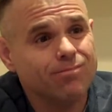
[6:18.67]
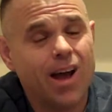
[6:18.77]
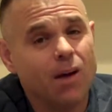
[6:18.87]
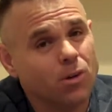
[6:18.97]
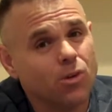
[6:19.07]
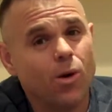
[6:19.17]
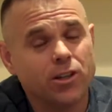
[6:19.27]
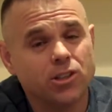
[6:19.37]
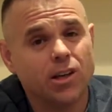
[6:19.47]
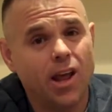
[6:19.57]
I would
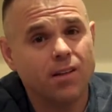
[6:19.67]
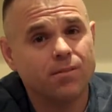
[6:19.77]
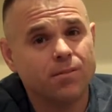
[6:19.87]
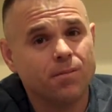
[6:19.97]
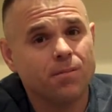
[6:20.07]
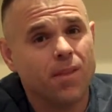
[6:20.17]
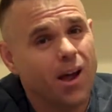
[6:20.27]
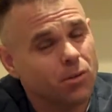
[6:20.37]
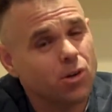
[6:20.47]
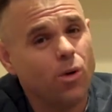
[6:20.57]
question that.
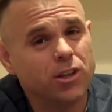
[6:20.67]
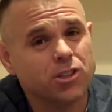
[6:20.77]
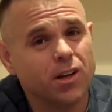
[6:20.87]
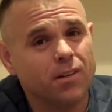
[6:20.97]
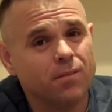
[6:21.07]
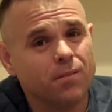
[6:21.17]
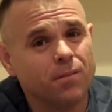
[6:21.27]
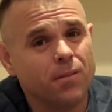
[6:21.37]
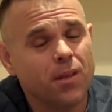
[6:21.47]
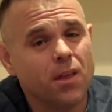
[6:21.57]
I would question it.
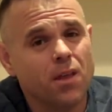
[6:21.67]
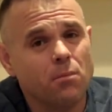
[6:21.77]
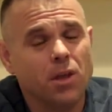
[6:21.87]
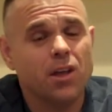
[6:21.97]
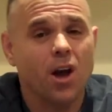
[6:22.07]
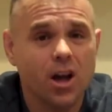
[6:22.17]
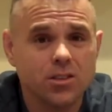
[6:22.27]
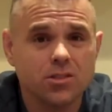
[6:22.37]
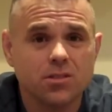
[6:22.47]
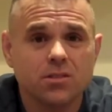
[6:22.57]

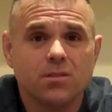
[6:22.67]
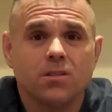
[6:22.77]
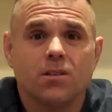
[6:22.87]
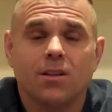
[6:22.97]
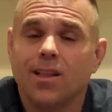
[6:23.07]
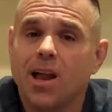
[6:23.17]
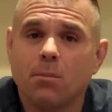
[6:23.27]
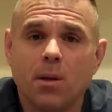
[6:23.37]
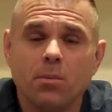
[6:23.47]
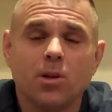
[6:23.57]
Because a lot of
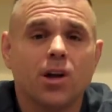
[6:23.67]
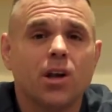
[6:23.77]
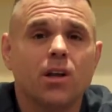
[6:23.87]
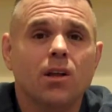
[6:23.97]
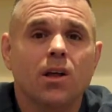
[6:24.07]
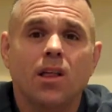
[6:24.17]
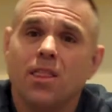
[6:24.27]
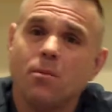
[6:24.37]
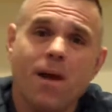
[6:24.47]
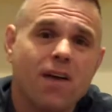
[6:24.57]
people are going to,
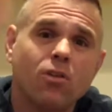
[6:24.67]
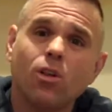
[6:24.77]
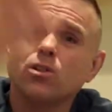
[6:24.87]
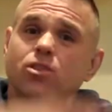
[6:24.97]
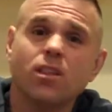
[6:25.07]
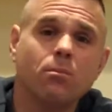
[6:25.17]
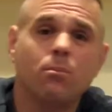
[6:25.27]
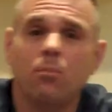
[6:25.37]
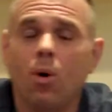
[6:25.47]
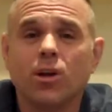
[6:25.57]
you may have all those other
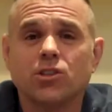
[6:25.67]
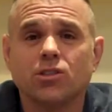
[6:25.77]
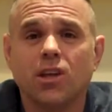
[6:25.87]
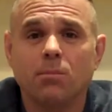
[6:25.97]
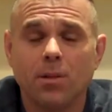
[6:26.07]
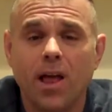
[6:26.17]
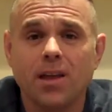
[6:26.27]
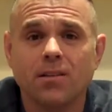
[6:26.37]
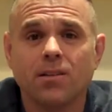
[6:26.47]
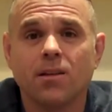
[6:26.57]
points in play,
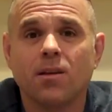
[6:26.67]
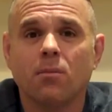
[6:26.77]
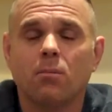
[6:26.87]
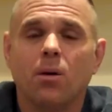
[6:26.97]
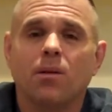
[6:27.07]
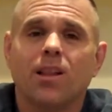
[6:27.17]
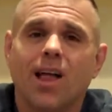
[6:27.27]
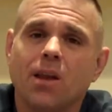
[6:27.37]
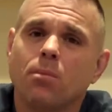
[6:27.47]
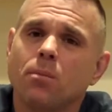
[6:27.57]
but a
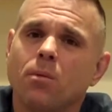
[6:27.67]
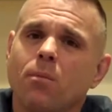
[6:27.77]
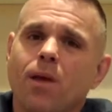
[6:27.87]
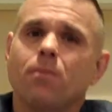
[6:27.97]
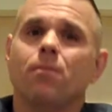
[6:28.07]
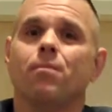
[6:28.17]
lot of people may